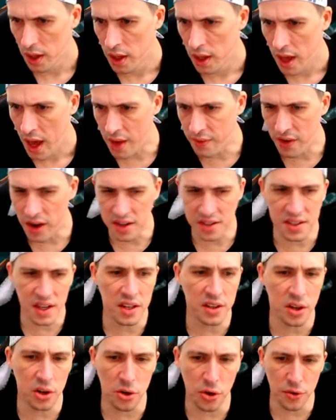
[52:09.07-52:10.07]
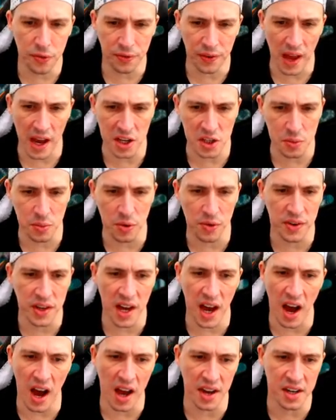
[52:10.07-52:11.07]
Have I seen the new Flash movie?
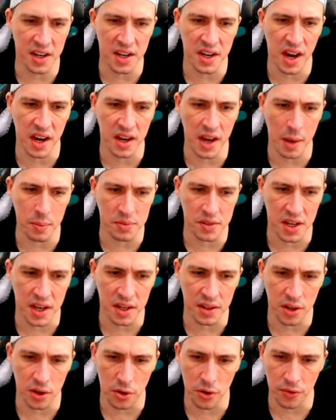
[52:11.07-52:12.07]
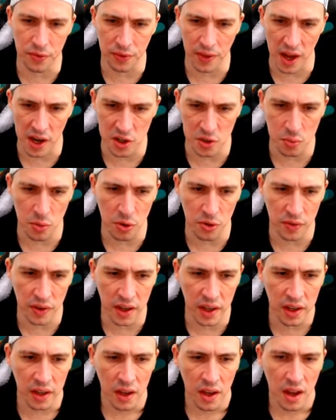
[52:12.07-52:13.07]
No, I didn't end up seeing the new Flash
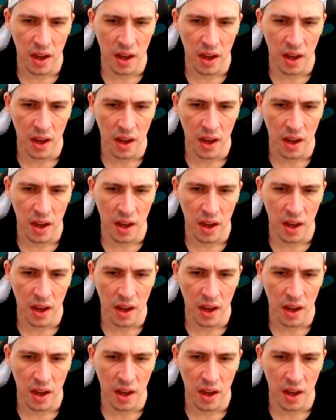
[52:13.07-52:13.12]
movie.